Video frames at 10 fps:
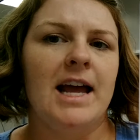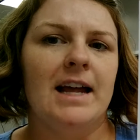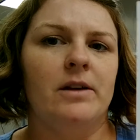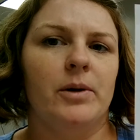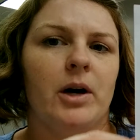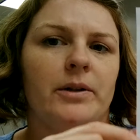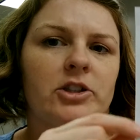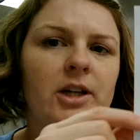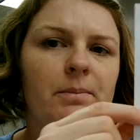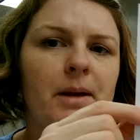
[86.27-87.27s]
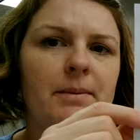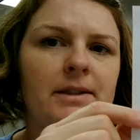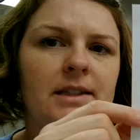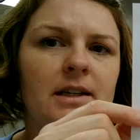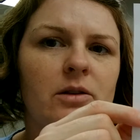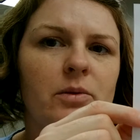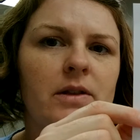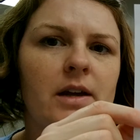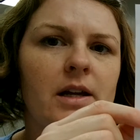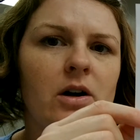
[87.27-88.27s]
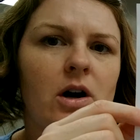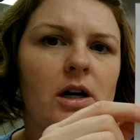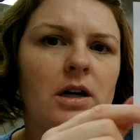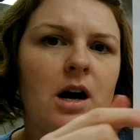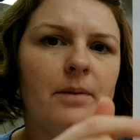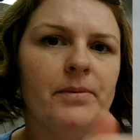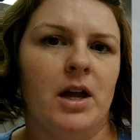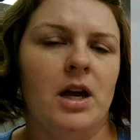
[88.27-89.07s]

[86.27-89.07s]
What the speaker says: and then we always check baby teeth when they are